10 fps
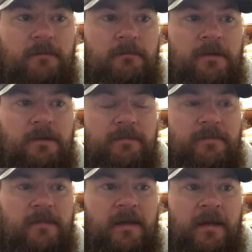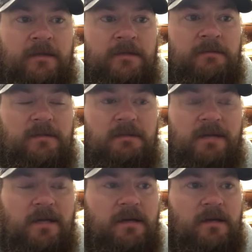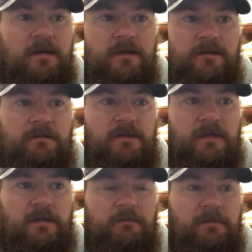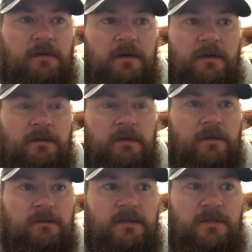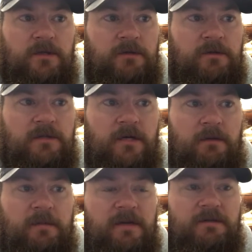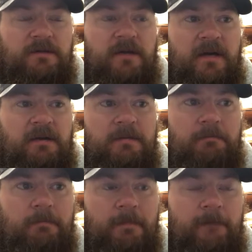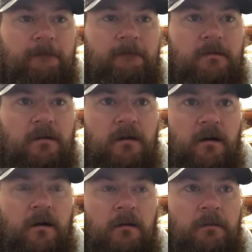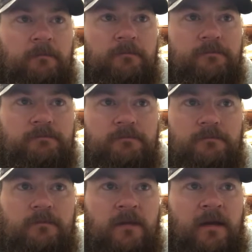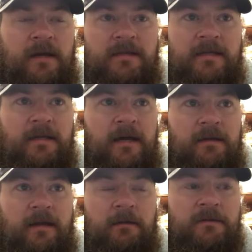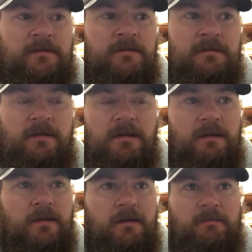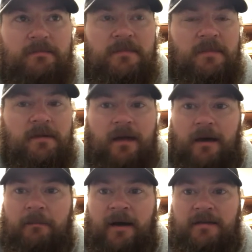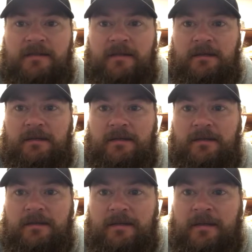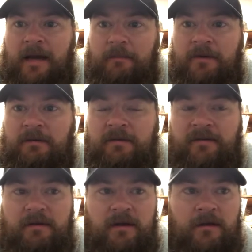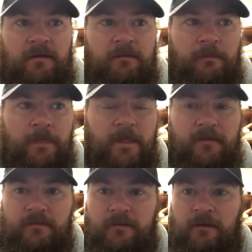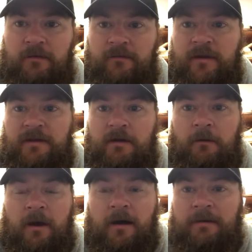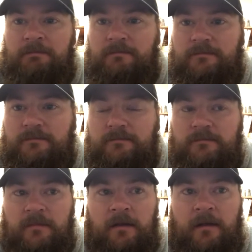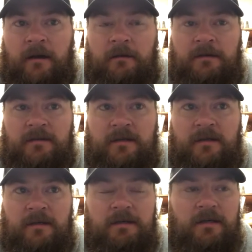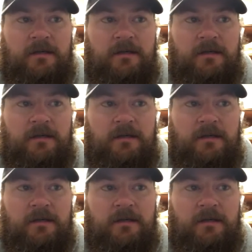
But yeah, she was a huge help yesterday. Like I said, I was about to not put another video on. I was gonna